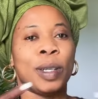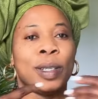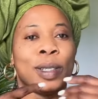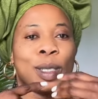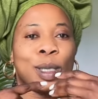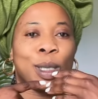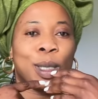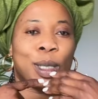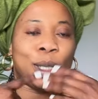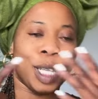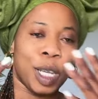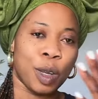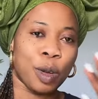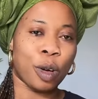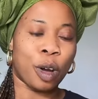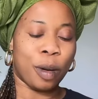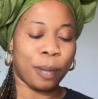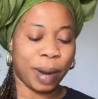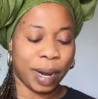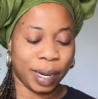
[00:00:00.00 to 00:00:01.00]
See you
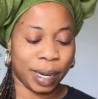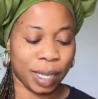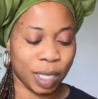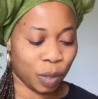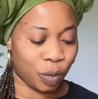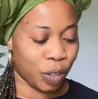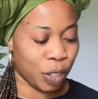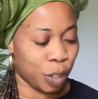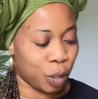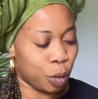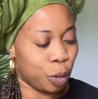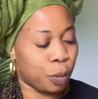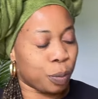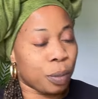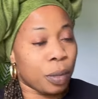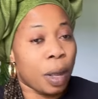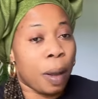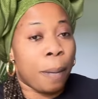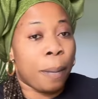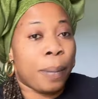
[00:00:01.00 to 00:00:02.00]
on my next video.
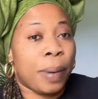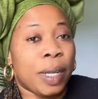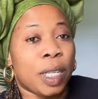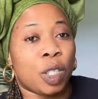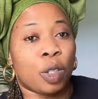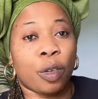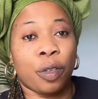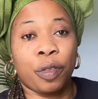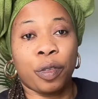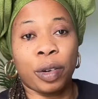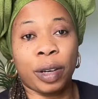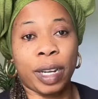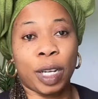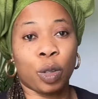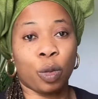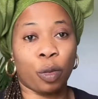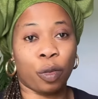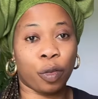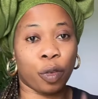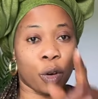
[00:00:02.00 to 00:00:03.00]
Please don't forget
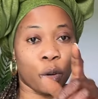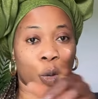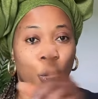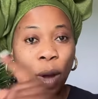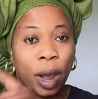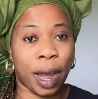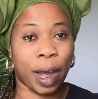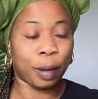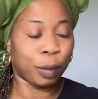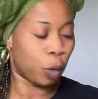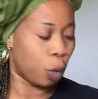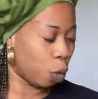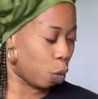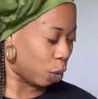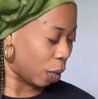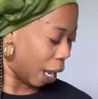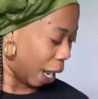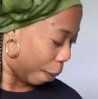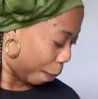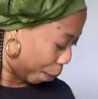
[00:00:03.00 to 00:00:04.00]
to follow her on
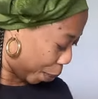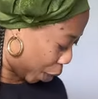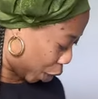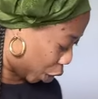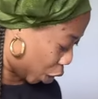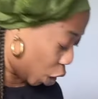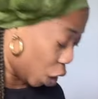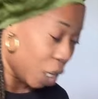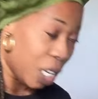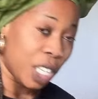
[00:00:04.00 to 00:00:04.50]
her page.